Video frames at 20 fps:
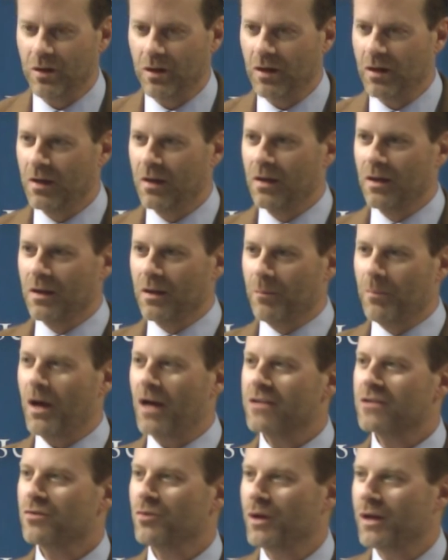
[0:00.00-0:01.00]
The,
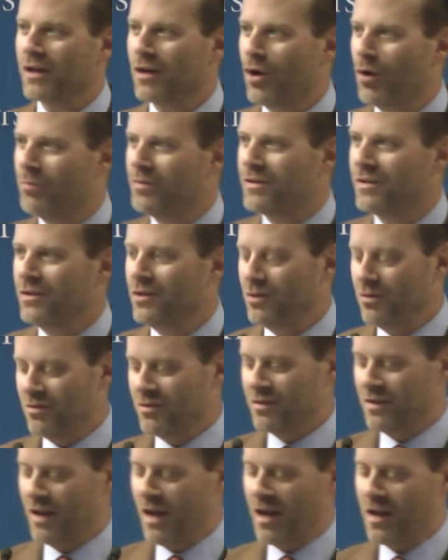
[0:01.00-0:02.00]
best we can hope to do
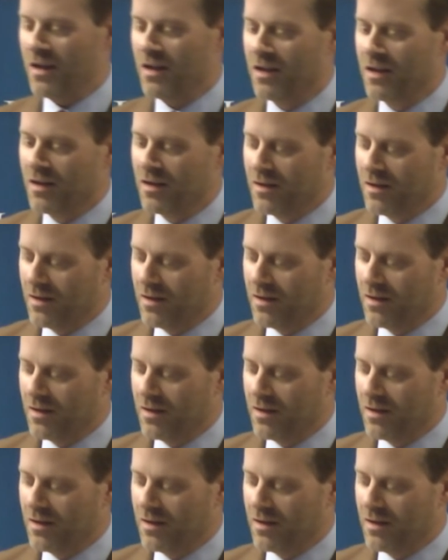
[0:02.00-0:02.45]
today